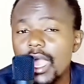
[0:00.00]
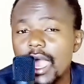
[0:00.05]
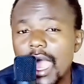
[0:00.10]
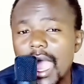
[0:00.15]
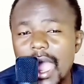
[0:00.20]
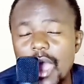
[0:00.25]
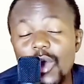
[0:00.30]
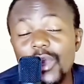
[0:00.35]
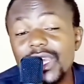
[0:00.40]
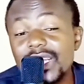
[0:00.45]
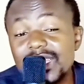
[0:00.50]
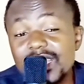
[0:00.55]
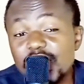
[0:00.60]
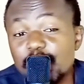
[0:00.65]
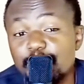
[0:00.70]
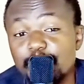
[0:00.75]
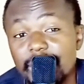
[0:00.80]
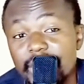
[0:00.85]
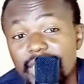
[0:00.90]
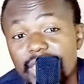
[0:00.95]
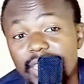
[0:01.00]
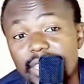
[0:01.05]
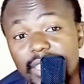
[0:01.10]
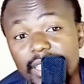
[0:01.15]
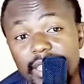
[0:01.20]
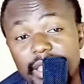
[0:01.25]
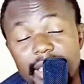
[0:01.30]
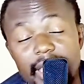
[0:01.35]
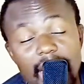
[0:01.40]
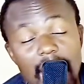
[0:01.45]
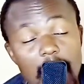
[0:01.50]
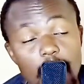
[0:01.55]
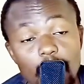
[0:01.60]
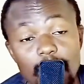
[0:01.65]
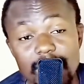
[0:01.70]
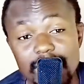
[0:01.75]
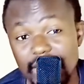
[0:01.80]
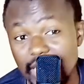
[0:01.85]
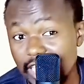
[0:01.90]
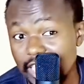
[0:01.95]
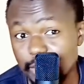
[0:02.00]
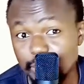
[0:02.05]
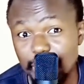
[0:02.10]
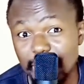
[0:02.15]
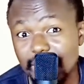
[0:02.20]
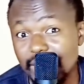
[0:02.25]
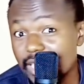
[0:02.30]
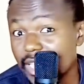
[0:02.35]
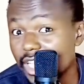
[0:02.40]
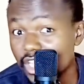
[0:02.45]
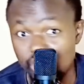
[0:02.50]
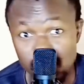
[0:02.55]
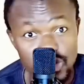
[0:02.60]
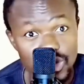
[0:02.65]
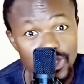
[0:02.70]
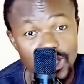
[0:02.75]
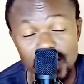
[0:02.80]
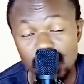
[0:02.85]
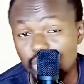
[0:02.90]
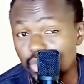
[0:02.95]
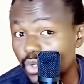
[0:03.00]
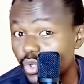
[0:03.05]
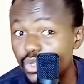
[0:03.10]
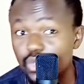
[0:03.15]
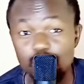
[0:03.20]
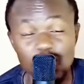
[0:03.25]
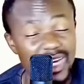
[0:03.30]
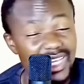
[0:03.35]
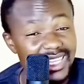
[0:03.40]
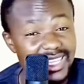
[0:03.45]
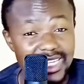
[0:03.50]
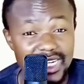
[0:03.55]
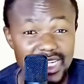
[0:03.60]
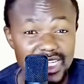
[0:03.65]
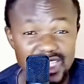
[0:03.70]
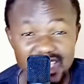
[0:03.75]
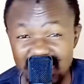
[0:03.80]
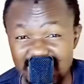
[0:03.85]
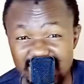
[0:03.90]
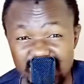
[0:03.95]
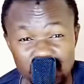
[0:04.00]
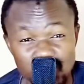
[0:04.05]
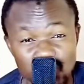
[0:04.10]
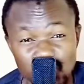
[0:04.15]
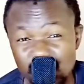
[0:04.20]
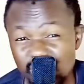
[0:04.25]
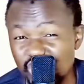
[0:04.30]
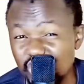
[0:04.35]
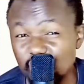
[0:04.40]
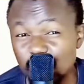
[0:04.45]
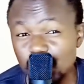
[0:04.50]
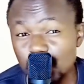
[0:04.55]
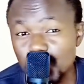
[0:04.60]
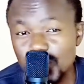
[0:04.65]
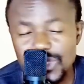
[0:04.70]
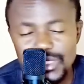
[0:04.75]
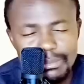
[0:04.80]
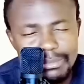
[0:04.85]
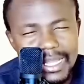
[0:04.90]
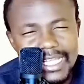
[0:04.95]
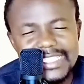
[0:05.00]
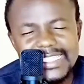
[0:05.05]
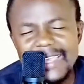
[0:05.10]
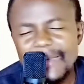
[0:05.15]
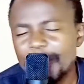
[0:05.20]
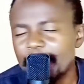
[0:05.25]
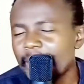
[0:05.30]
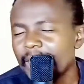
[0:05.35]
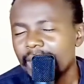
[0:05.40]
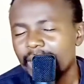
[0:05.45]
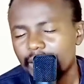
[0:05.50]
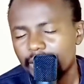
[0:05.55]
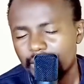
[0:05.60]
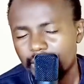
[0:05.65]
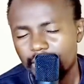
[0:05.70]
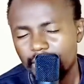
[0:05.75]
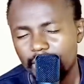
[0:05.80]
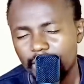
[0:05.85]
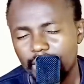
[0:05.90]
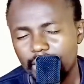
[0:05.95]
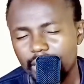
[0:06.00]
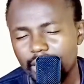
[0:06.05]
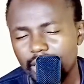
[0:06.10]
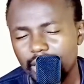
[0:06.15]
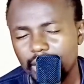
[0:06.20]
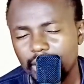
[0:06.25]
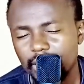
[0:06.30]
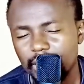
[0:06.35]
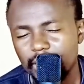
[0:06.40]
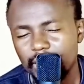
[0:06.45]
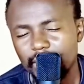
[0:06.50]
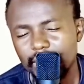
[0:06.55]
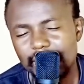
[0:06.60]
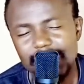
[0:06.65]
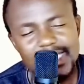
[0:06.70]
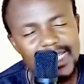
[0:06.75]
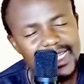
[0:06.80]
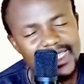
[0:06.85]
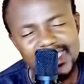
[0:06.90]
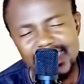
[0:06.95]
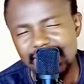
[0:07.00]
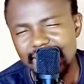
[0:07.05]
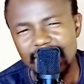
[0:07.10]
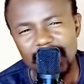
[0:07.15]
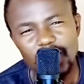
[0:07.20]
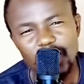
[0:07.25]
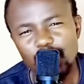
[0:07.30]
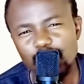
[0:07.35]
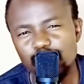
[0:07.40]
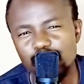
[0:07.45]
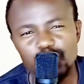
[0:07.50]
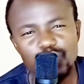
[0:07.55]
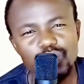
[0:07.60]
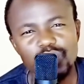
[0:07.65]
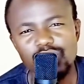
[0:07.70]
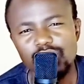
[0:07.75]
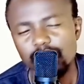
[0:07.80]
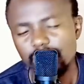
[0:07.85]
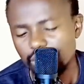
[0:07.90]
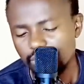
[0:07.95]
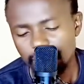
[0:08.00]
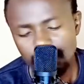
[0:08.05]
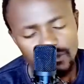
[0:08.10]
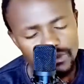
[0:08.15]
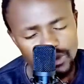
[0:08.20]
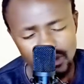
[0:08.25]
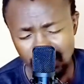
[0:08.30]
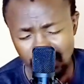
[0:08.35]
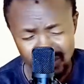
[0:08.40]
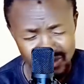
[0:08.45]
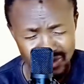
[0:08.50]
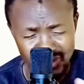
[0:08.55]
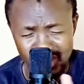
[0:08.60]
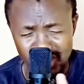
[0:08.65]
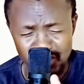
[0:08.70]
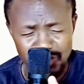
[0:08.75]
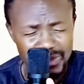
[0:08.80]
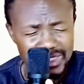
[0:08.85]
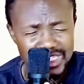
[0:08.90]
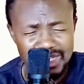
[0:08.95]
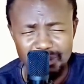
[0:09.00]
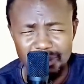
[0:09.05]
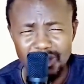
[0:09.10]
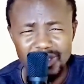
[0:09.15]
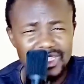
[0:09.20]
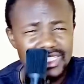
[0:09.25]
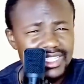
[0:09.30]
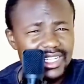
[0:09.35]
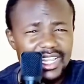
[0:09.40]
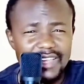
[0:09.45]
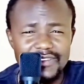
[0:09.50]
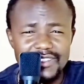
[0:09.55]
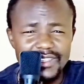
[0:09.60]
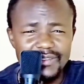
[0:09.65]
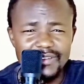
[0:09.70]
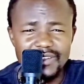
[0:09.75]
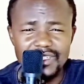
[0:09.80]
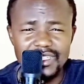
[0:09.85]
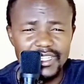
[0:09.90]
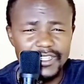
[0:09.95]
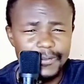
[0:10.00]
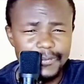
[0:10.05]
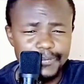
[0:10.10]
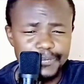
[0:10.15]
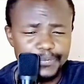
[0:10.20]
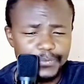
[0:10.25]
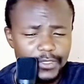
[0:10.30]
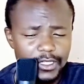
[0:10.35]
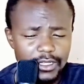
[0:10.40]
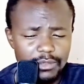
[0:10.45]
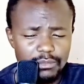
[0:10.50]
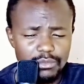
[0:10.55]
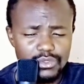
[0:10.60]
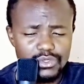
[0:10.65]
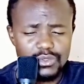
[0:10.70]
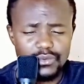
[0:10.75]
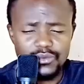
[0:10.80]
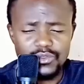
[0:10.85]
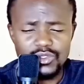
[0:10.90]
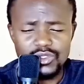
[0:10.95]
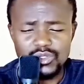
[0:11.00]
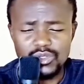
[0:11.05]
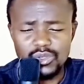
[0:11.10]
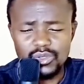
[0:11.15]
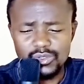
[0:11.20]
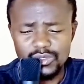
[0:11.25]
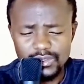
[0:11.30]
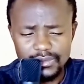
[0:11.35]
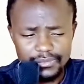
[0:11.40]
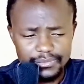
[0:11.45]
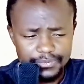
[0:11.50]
Honestly speaking, I was expecting a song that is going to address those issues, but he just decided not to. So he speaks about these lives every day in most of his songs.